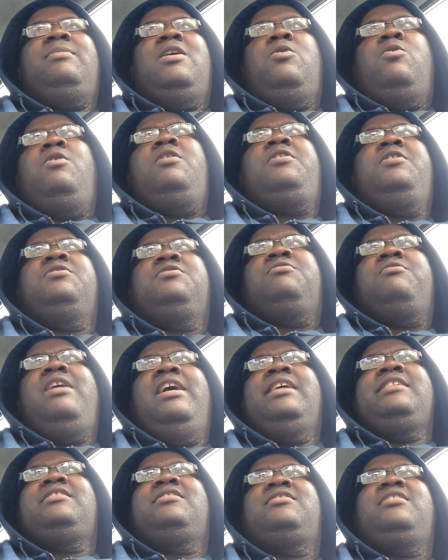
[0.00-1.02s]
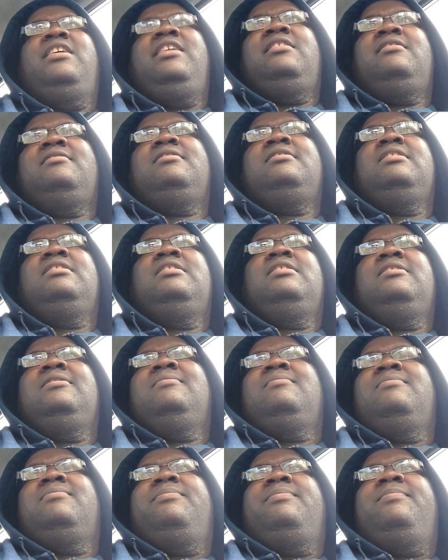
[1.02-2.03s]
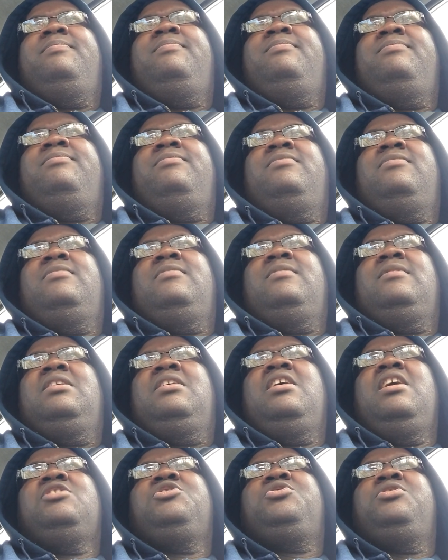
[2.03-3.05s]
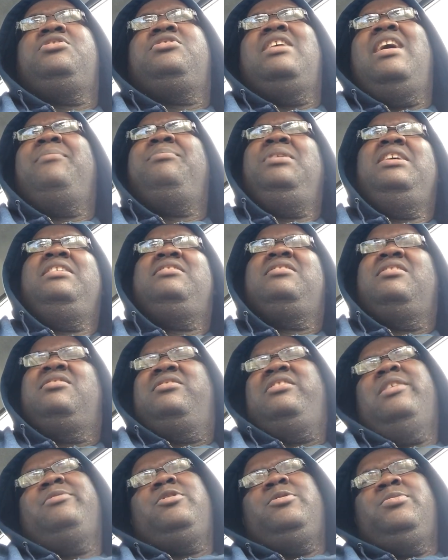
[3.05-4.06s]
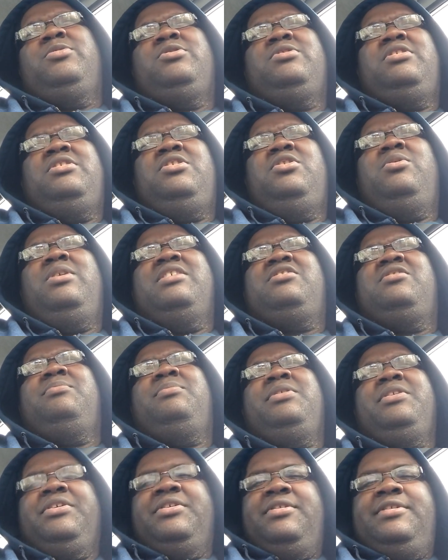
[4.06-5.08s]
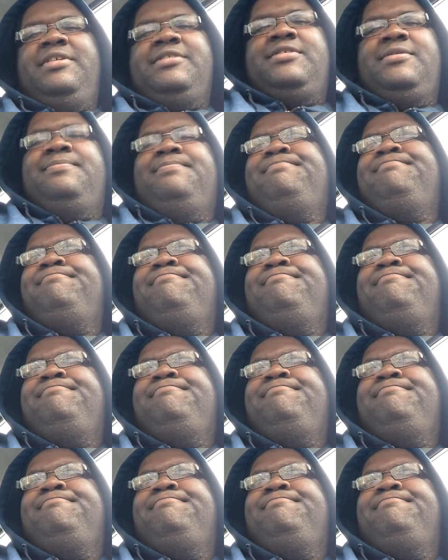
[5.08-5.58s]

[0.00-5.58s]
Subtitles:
about workers' rights and countries not being susceptible to U.S. imperialism.